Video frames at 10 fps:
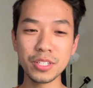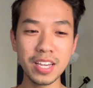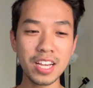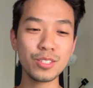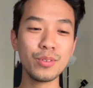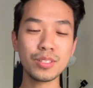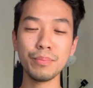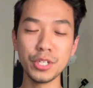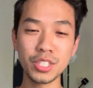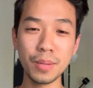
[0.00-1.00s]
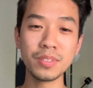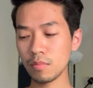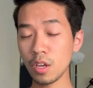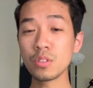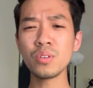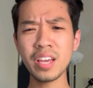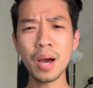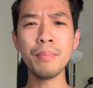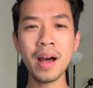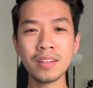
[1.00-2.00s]
jacks, doing some push-ups. So
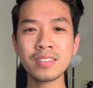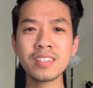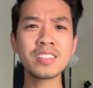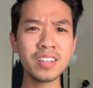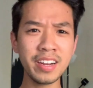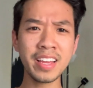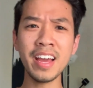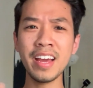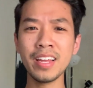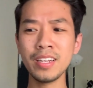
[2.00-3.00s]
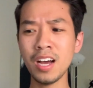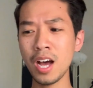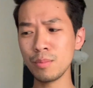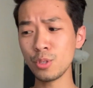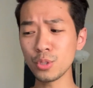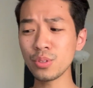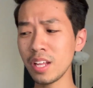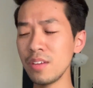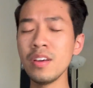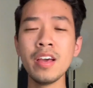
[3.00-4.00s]
yeah, balancing studying and social
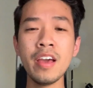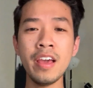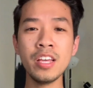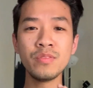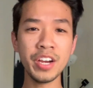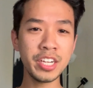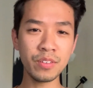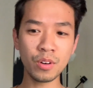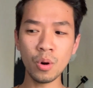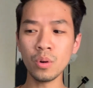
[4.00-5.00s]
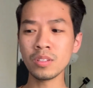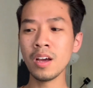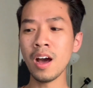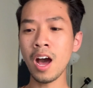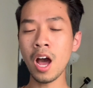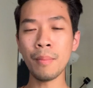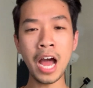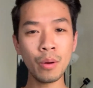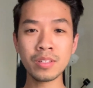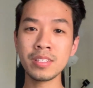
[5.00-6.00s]
life is very difficult.
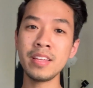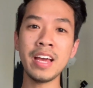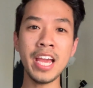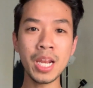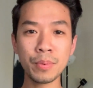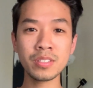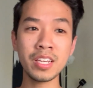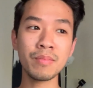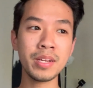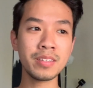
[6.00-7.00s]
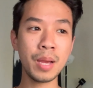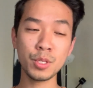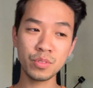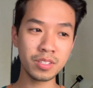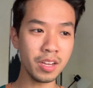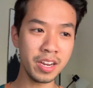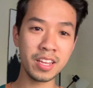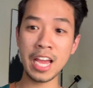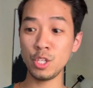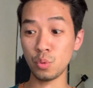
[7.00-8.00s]
I would say that 80% of my time is for
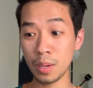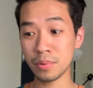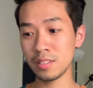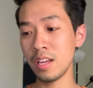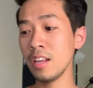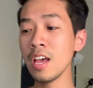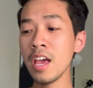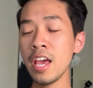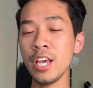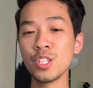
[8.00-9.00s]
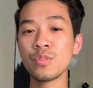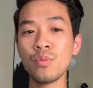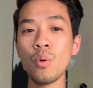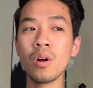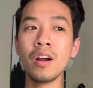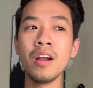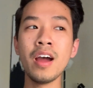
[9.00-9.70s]
studying and 20% is for